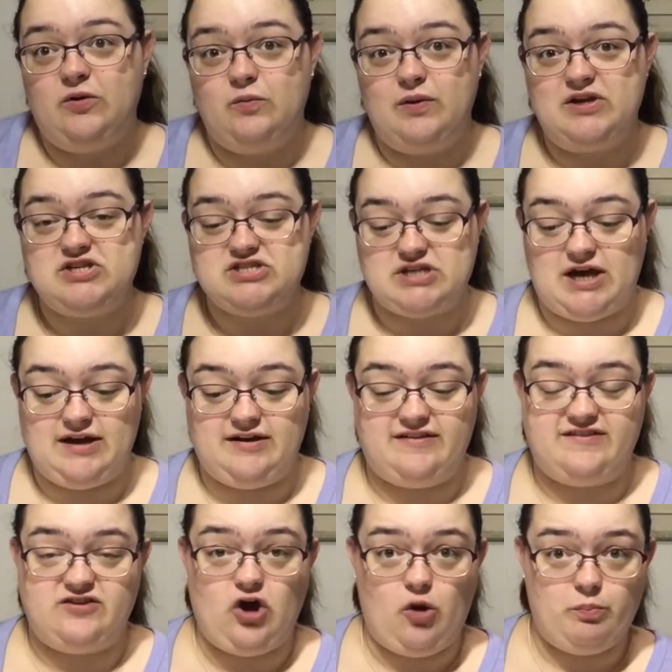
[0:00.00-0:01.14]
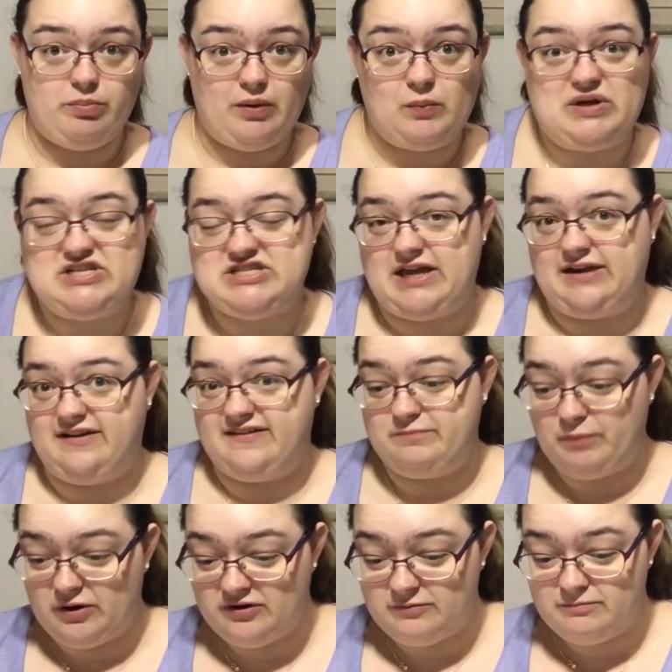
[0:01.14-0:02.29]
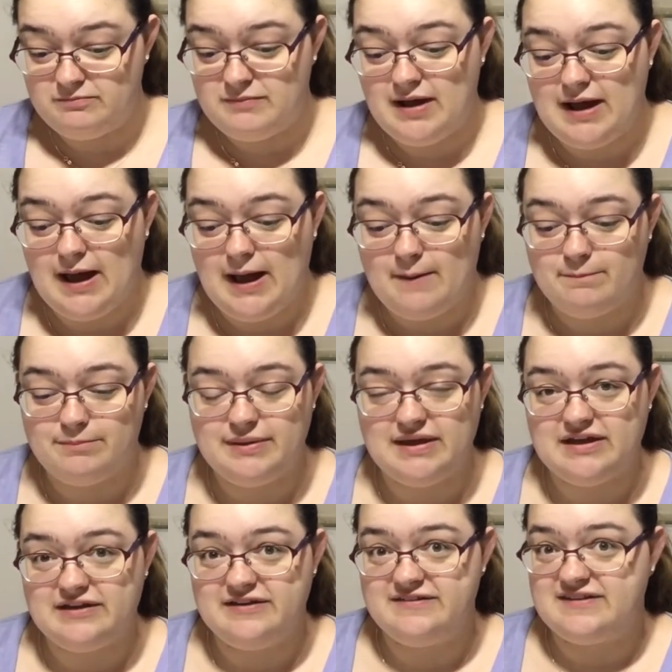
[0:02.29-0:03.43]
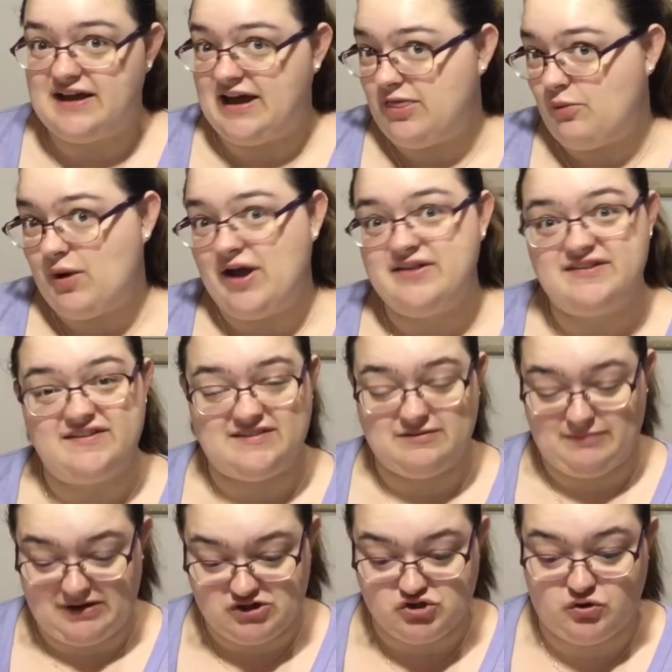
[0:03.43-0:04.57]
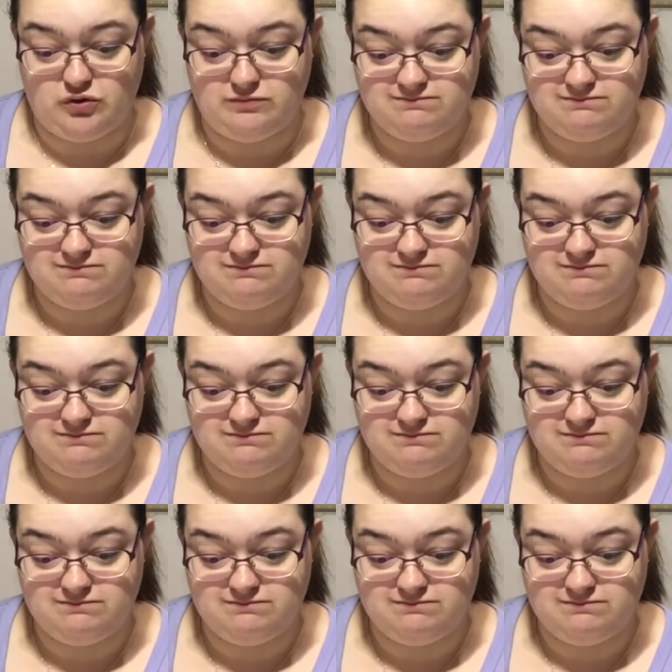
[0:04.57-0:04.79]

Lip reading: which side is top and which side is bottom, because otherwise it's symmetrical.